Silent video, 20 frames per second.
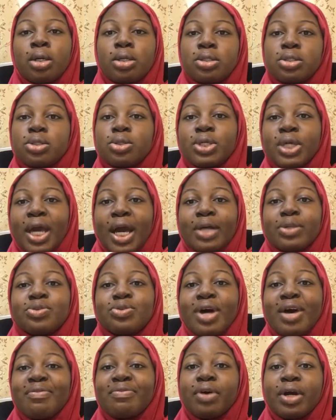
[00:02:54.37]
So yeah,
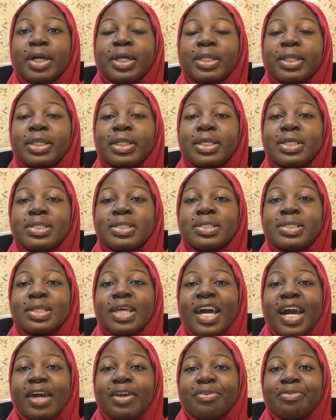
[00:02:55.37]
to avoid this
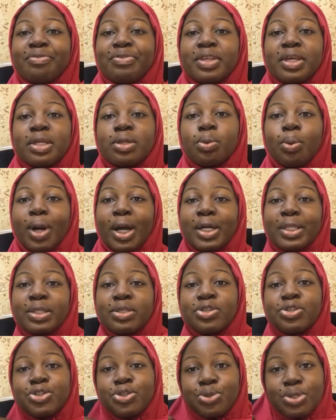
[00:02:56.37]
kind of thing while
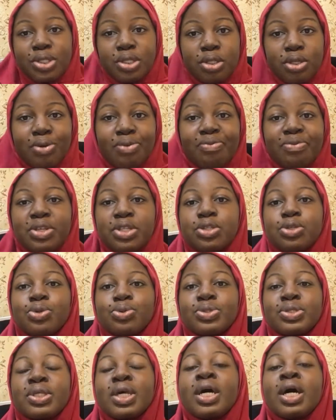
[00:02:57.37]
shooting your
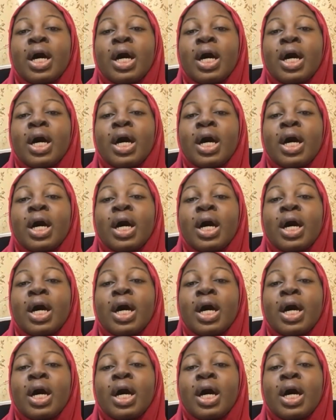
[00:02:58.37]
videos,